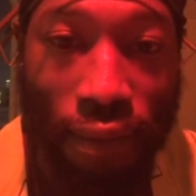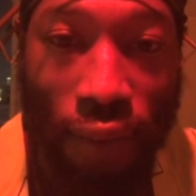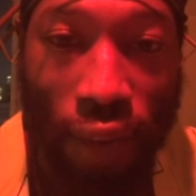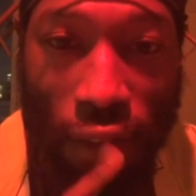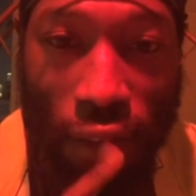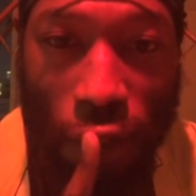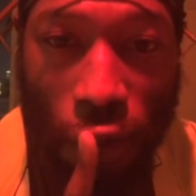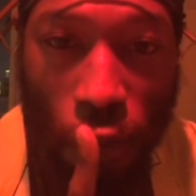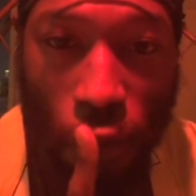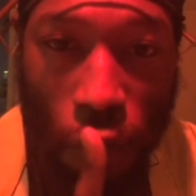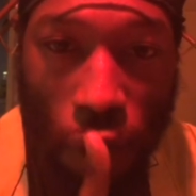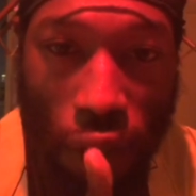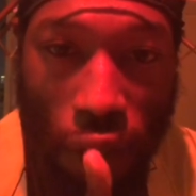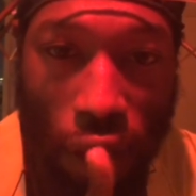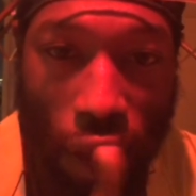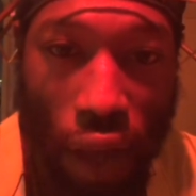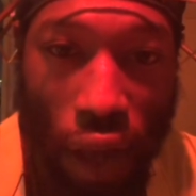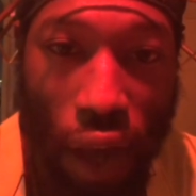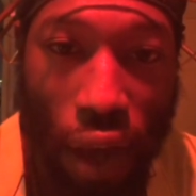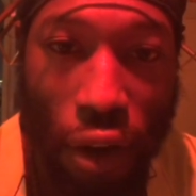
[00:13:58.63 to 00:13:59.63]
That's the
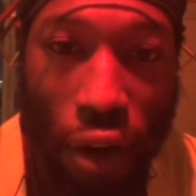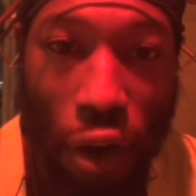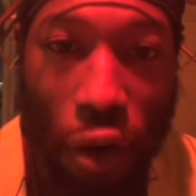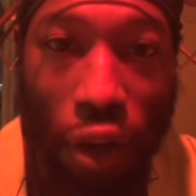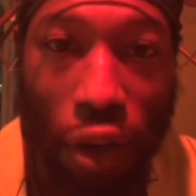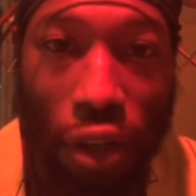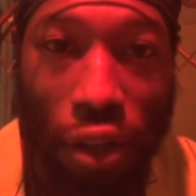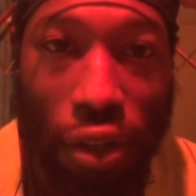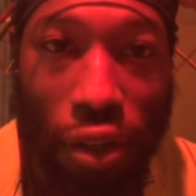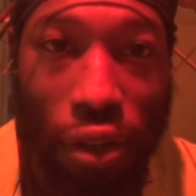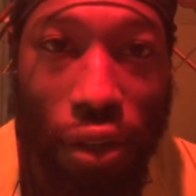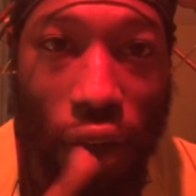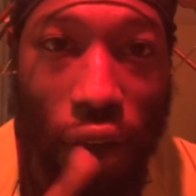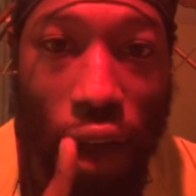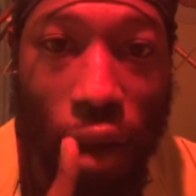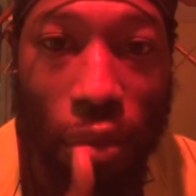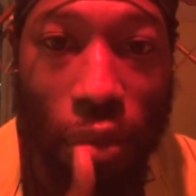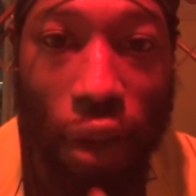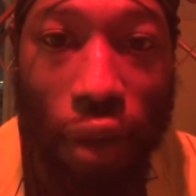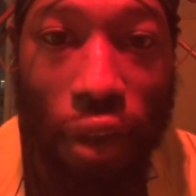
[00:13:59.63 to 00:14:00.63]
one thing I noticed
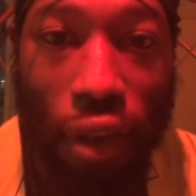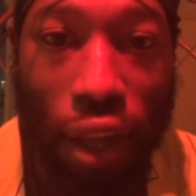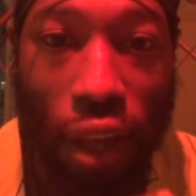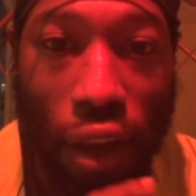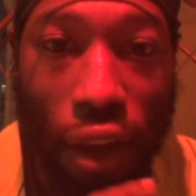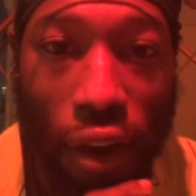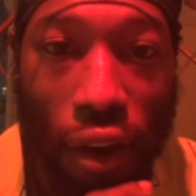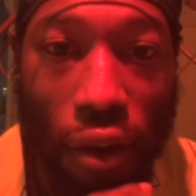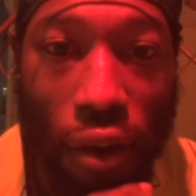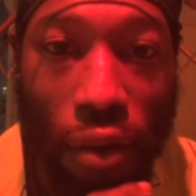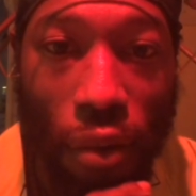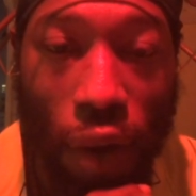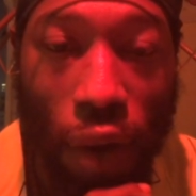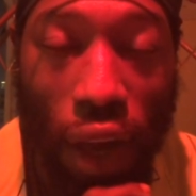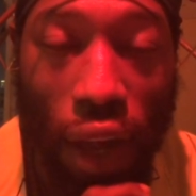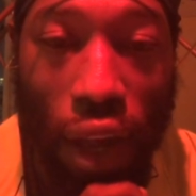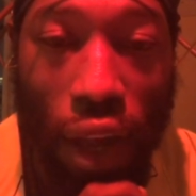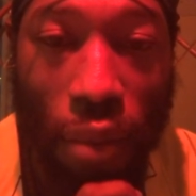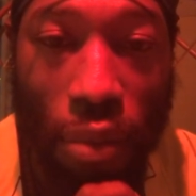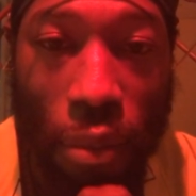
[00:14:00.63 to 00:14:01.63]
living here when
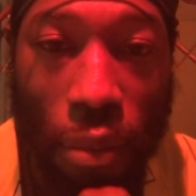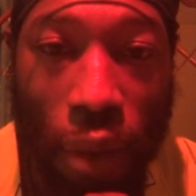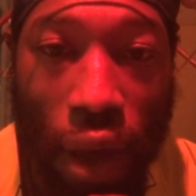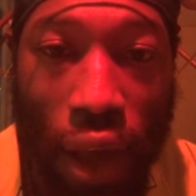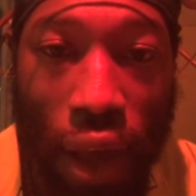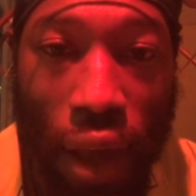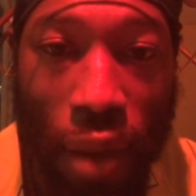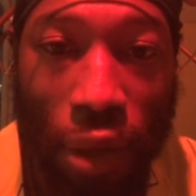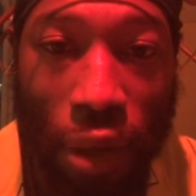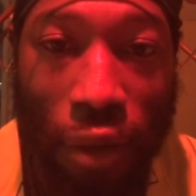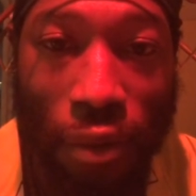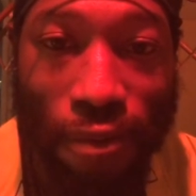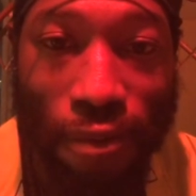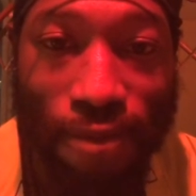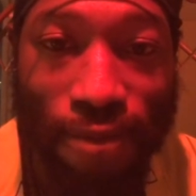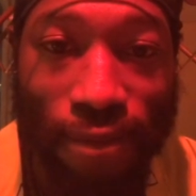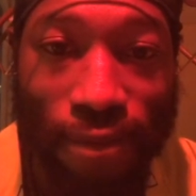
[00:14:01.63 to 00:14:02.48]
I came to Miami.